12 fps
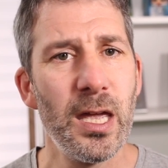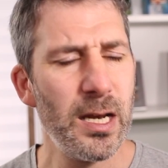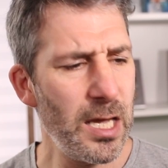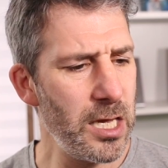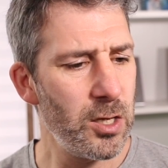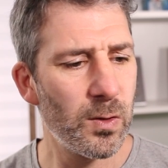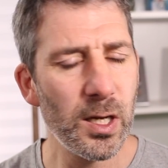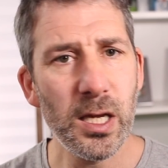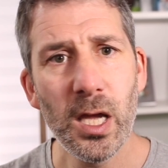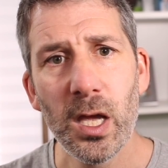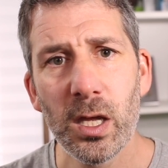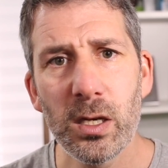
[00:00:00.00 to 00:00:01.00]
and
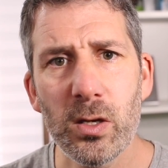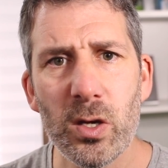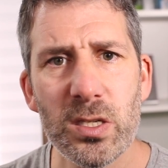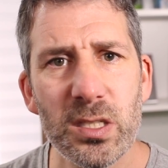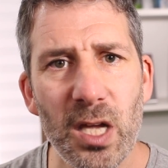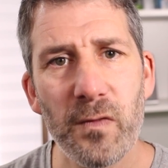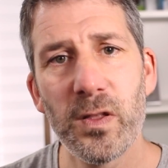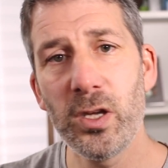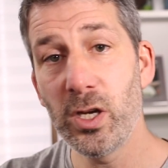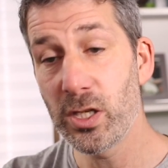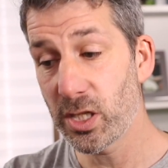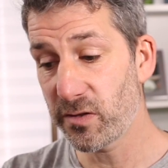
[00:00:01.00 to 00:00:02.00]
equally not stuff
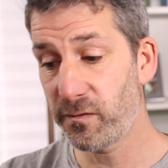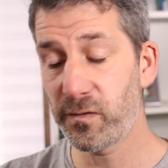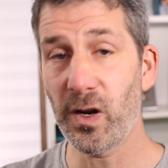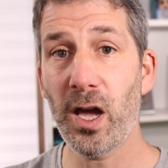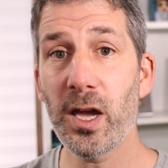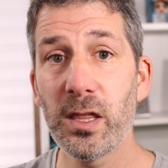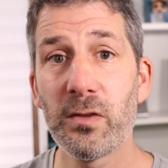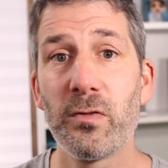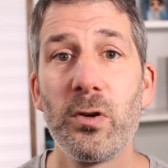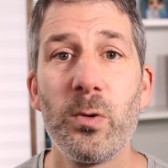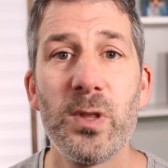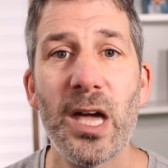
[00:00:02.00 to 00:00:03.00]
that you can just fly
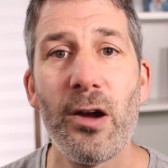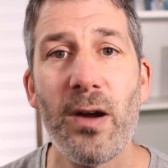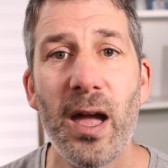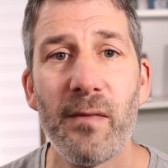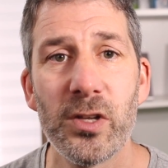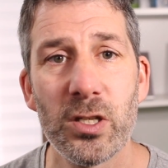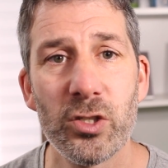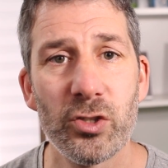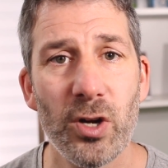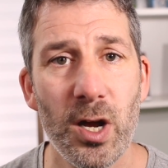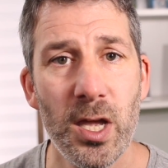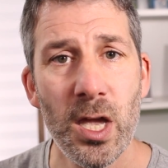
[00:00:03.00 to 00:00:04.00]
through without having to
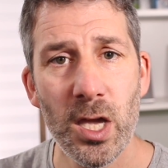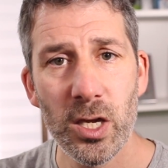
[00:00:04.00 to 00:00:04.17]
try.